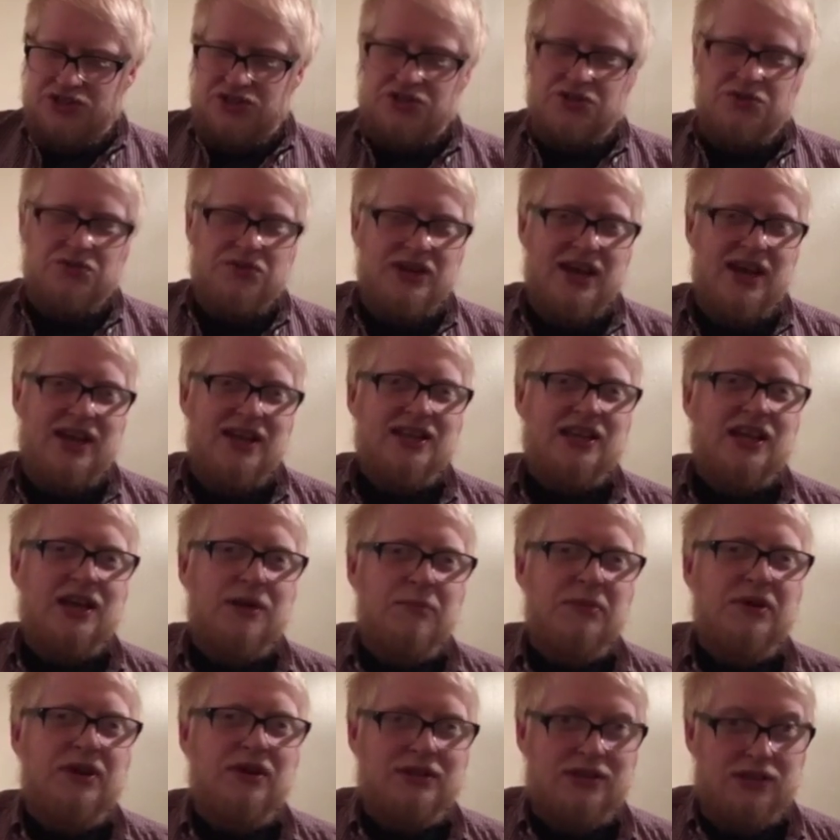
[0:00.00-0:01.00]
You do get
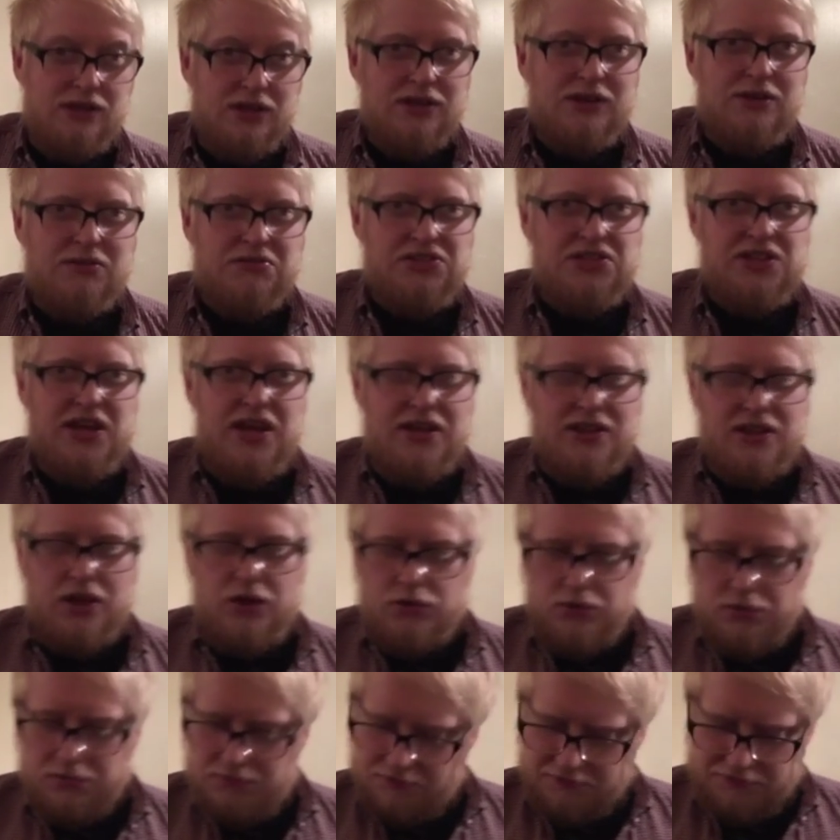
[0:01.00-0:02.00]
that bit, like I was saying,
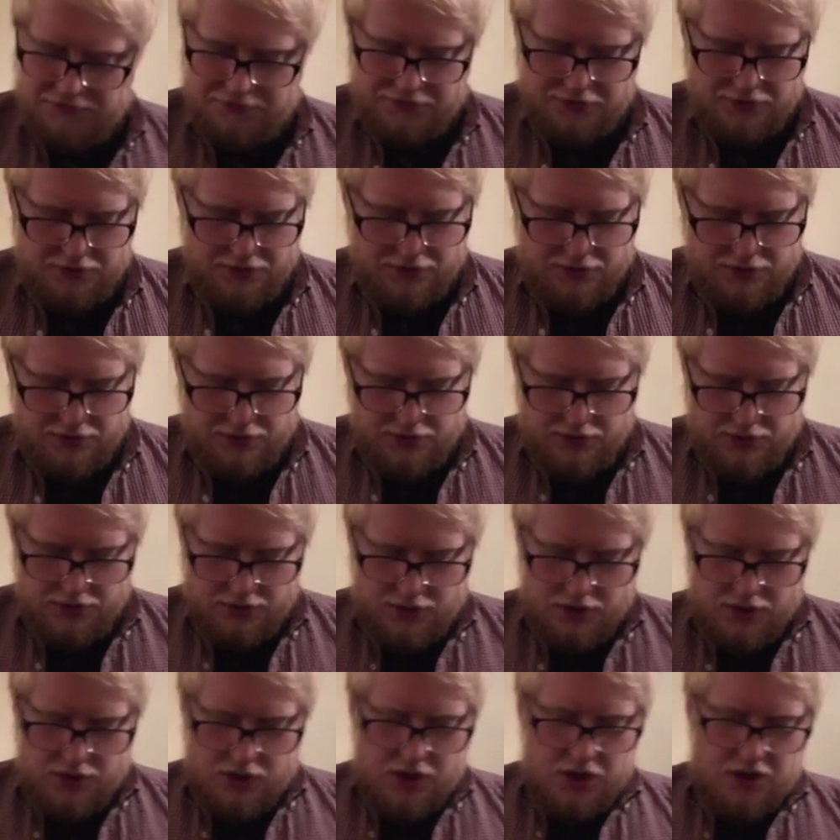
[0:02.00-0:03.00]
that oomph.
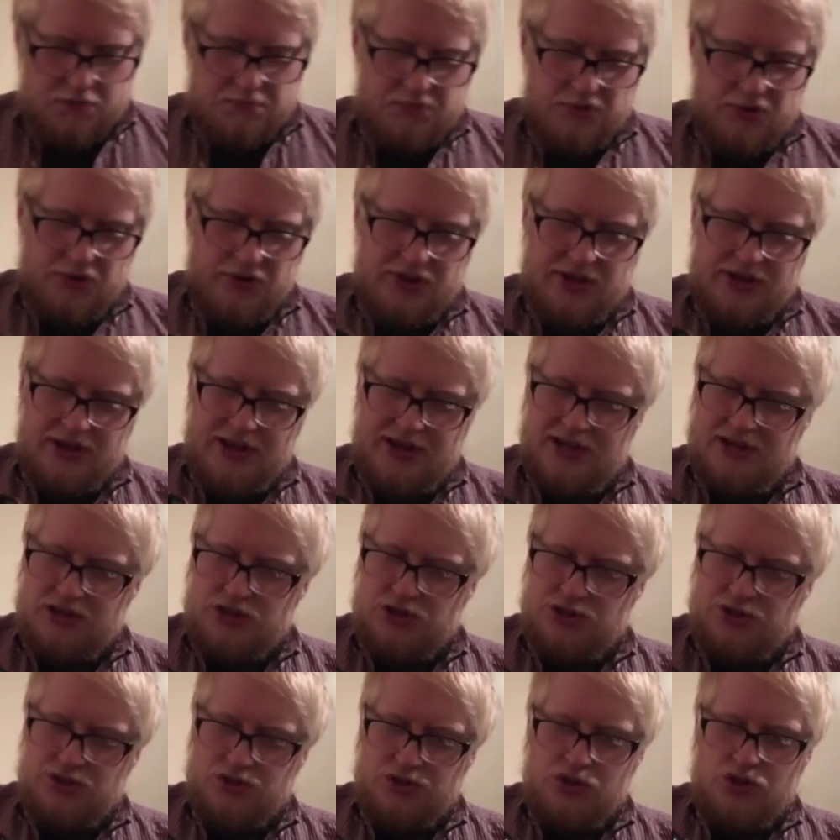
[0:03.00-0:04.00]
But
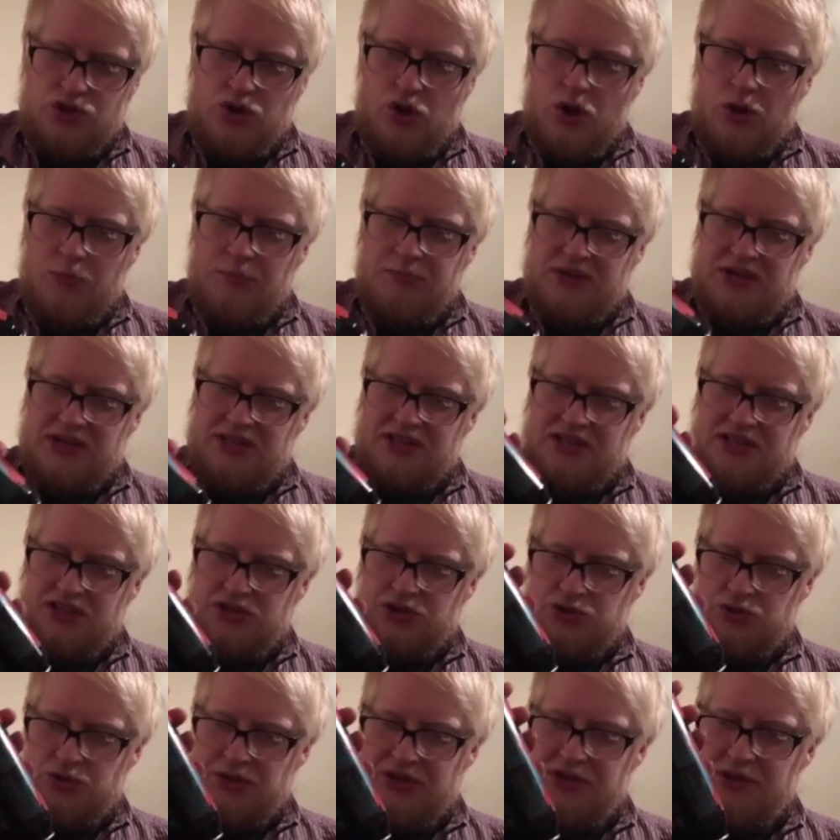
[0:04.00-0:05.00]
it should not be
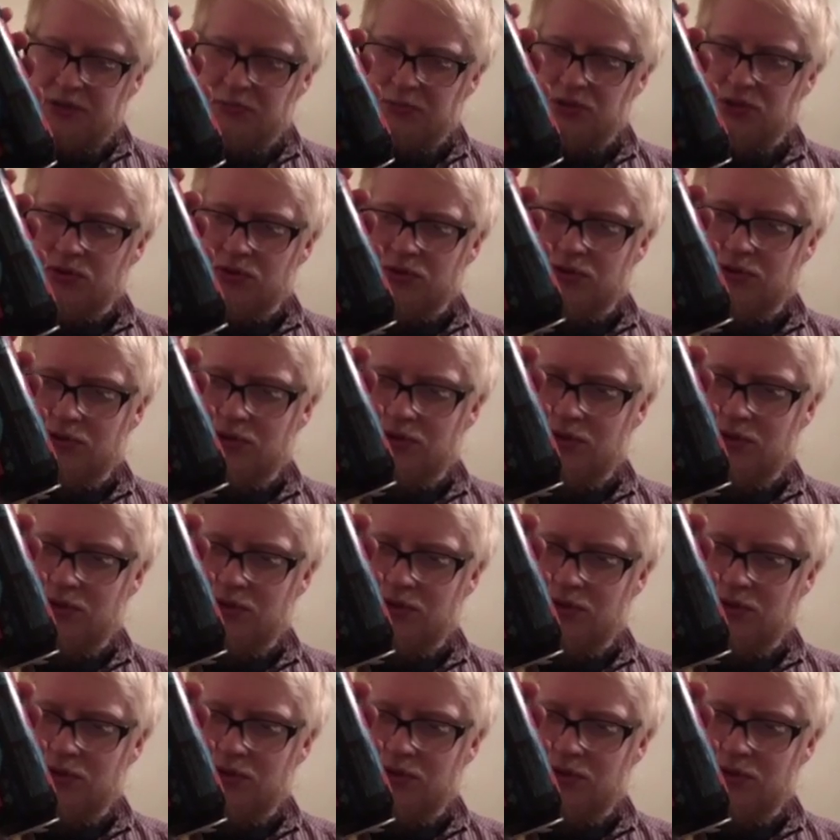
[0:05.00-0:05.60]
this drinkable.